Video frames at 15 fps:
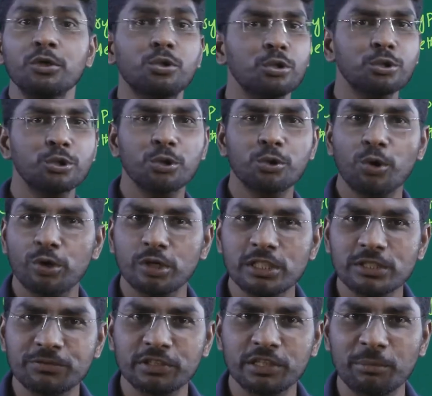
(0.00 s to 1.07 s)
Two, two
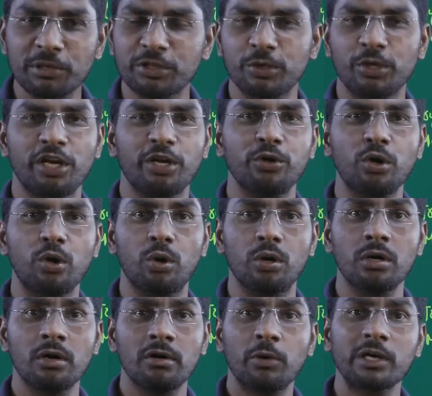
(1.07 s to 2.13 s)
codons for the methionine.
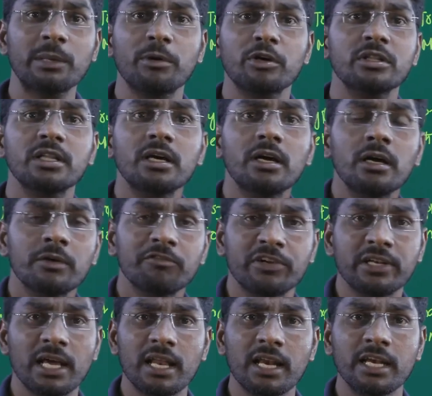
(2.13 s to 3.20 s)
No. What about the
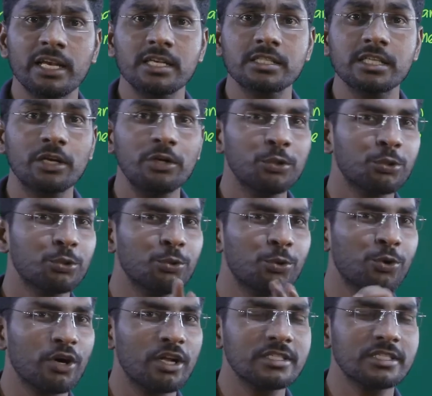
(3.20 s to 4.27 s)
phenylalanine, sir? Two
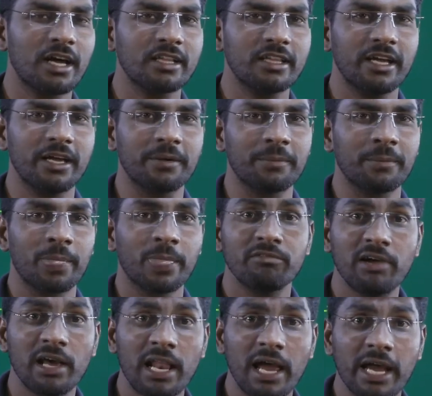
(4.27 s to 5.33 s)
codons are there.
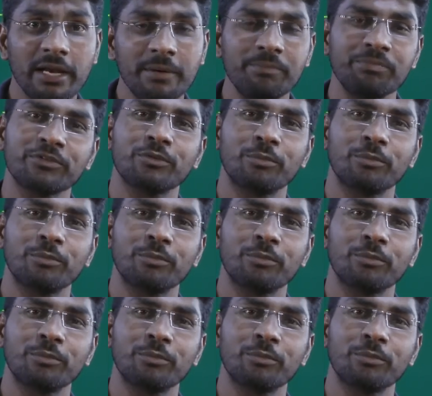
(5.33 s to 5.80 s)
Valine,